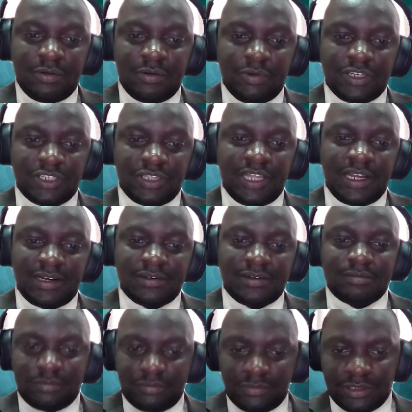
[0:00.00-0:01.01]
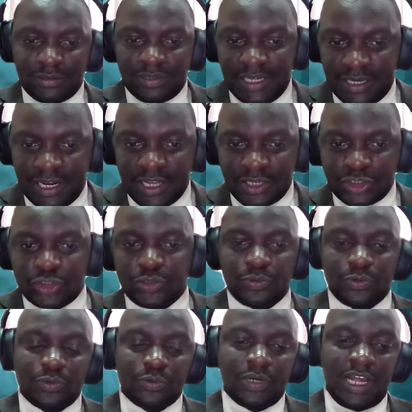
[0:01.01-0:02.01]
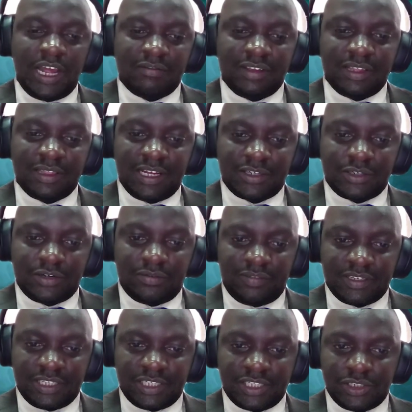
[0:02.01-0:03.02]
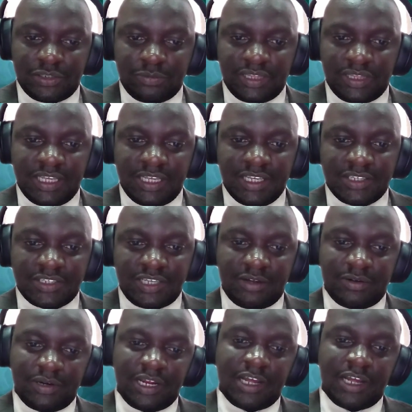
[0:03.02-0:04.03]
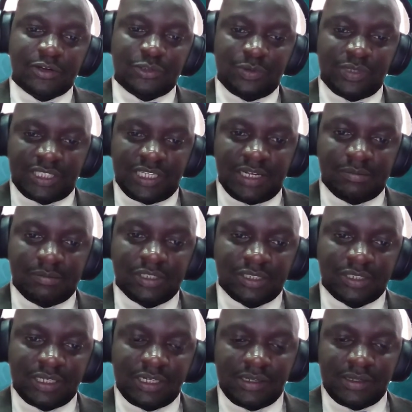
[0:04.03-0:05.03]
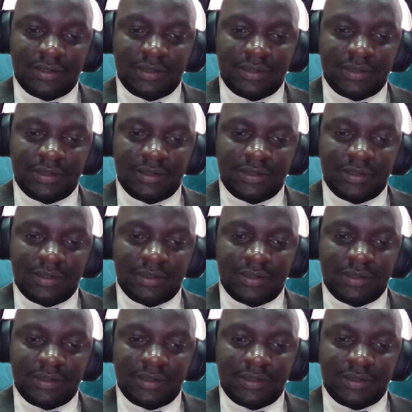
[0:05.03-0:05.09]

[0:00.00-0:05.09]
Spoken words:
which then, you know, led us to having that conversation with ESA on how to establish